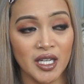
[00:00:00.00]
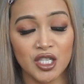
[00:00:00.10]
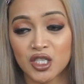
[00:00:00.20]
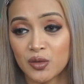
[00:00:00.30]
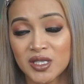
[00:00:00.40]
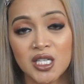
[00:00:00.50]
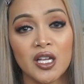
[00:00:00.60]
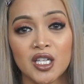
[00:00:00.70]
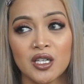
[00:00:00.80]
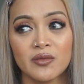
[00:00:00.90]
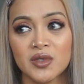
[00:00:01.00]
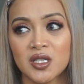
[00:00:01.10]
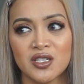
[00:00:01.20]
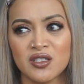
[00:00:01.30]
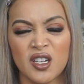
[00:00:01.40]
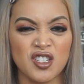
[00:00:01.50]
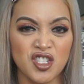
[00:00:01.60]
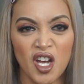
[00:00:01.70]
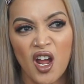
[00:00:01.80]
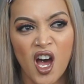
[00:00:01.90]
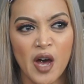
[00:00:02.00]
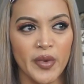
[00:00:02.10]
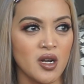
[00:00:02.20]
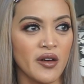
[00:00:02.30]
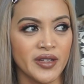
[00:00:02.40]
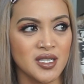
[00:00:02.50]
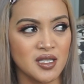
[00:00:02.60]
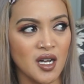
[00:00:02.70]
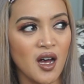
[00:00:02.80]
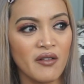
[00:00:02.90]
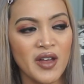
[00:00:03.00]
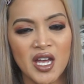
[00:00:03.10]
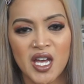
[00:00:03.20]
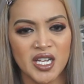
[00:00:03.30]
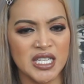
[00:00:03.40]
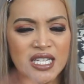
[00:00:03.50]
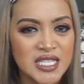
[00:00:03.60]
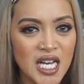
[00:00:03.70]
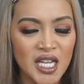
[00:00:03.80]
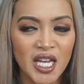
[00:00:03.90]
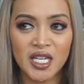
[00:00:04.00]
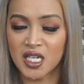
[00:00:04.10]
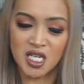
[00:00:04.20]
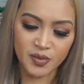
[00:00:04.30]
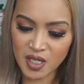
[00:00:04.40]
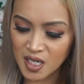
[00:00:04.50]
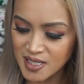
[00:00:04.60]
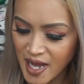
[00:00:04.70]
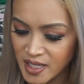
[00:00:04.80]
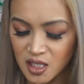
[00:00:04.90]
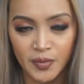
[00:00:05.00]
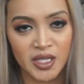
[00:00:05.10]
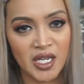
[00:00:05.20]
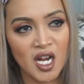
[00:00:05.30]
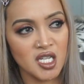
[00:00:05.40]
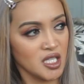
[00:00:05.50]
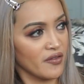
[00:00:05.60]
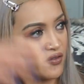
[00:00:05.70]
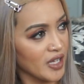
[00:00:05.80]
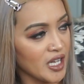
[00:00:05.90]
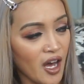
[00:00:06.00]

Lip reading: Like, she was telling him to just like shut up and all this stuff, and he's yelling, he's putting his hands up in the air, it's like flailing.